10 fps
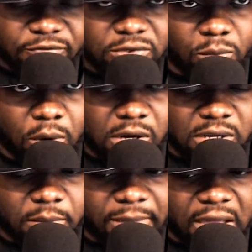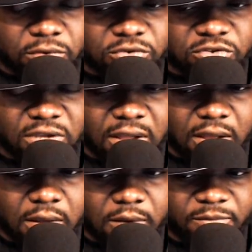worry about
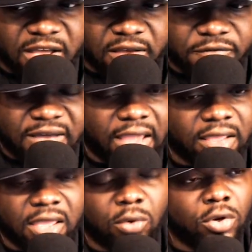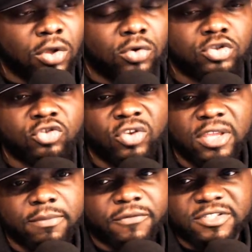finding illegal
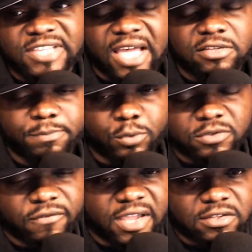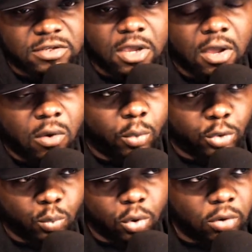stream for Sky Sports fights or the
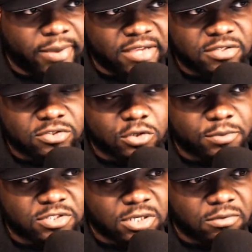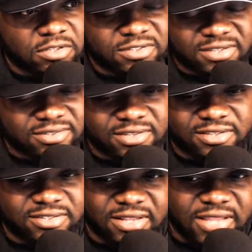World Boxing Super Series, this
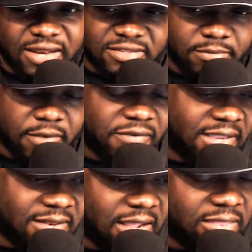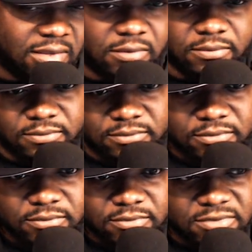$10 a month ain't nothing.
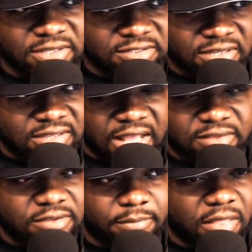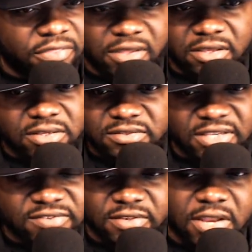This $10 a month
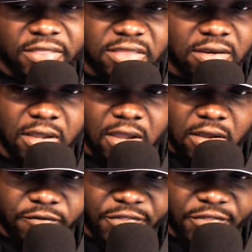is nothing for the